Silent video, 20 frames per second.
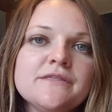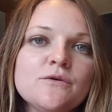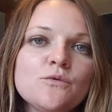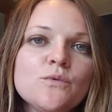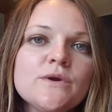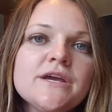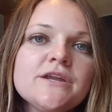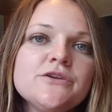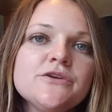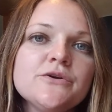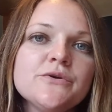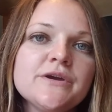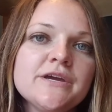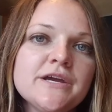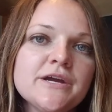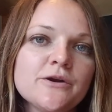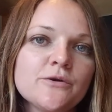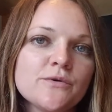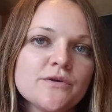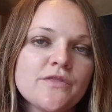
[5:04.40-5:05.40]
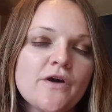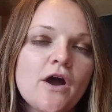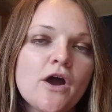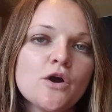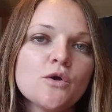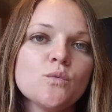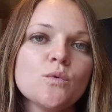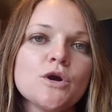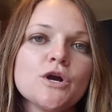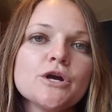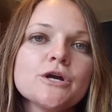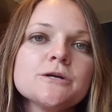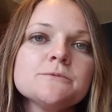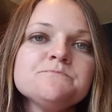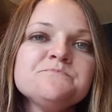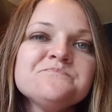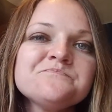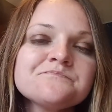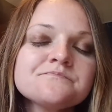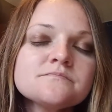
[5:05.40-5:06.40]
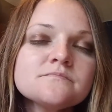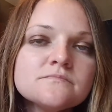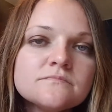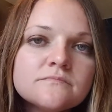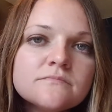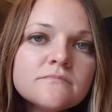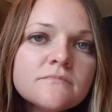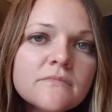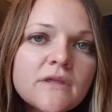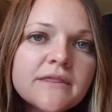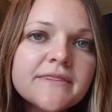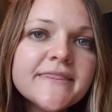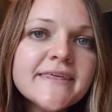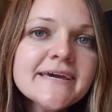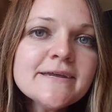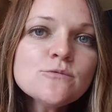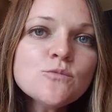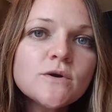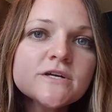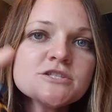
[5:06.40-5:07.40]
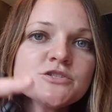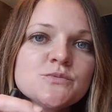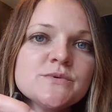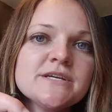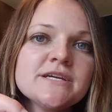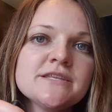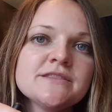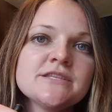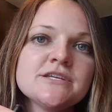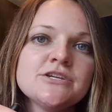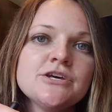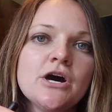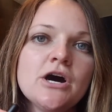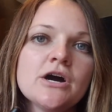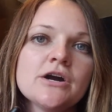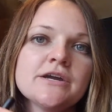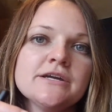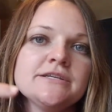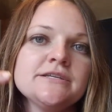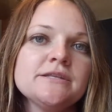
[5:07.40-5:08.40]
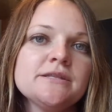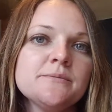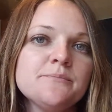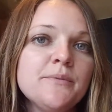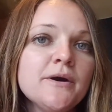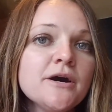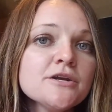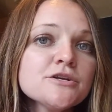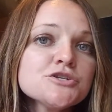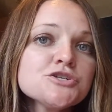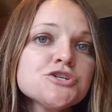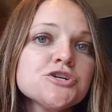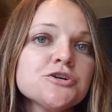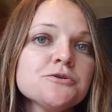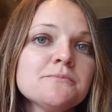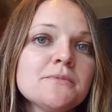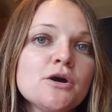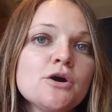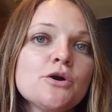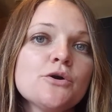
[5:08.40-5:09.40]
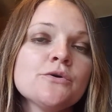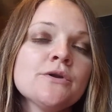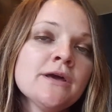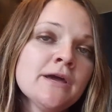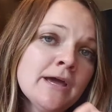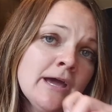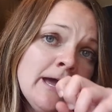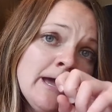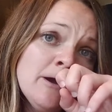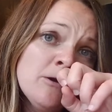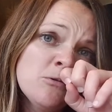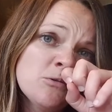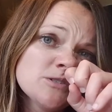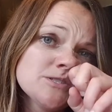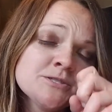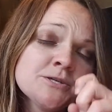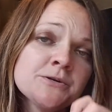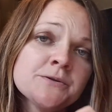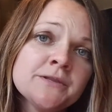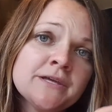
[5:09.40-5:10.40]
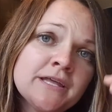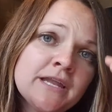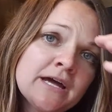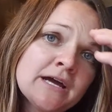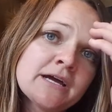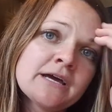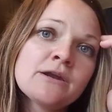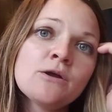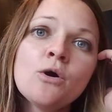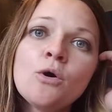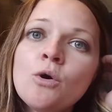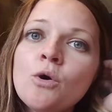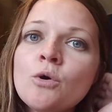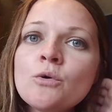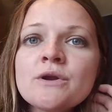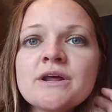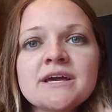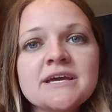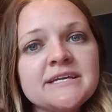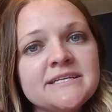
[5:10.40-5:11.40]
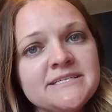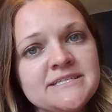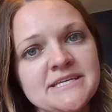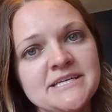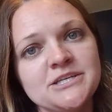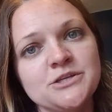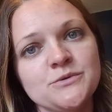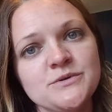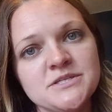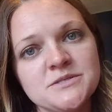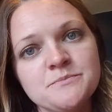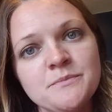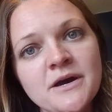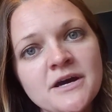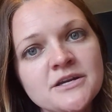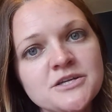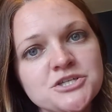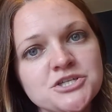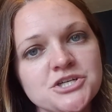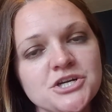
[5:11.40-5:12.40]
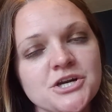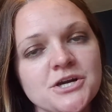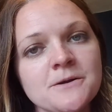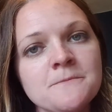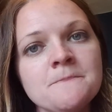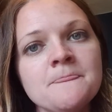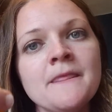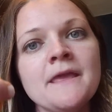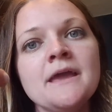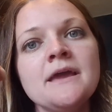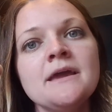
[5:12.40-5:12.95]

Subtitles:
that we do here with our work. Then once we get the dog into the punisher mode, we're certainly not going to hold a continuous punisher